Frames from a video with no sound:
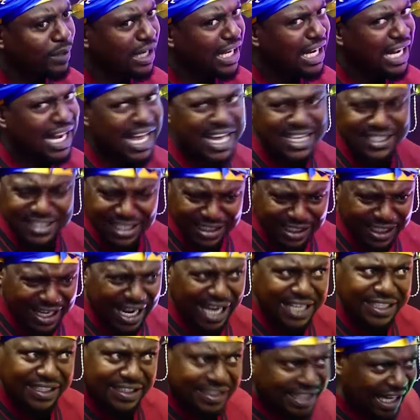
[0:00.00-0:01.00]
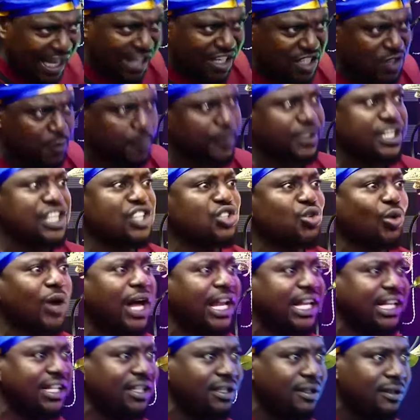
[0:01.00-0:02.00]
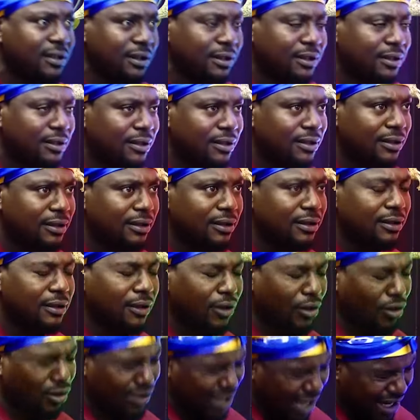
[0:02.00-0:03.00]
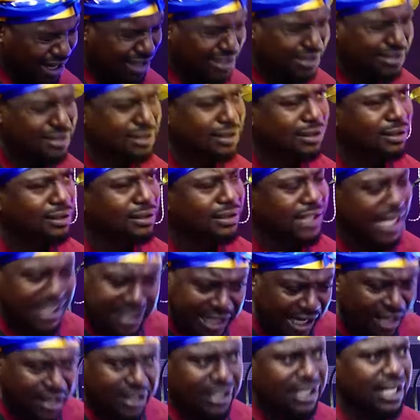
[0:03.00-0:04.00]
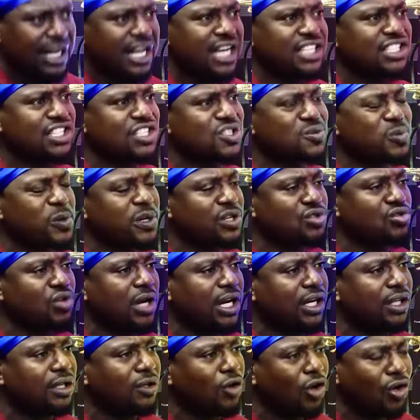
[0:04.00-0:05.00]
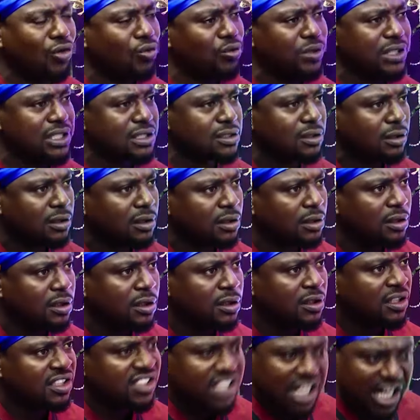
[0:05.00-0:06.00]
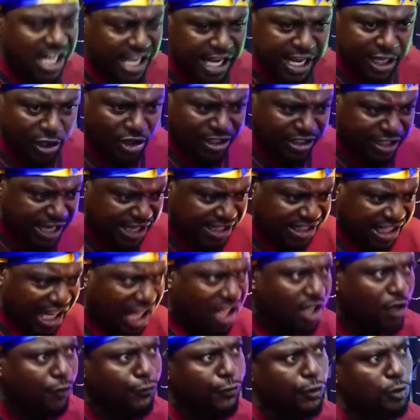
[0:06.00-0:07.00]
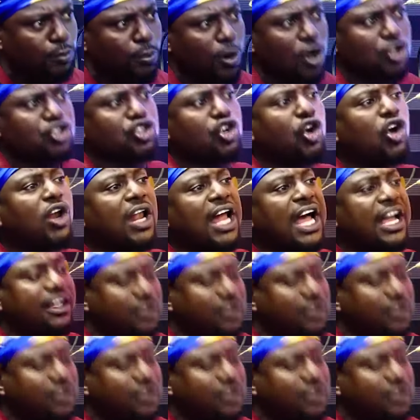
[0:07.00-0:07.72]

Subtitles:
Election can turn spiritually. Yes. Ye turn election spiritually always. Then ye turn football score line.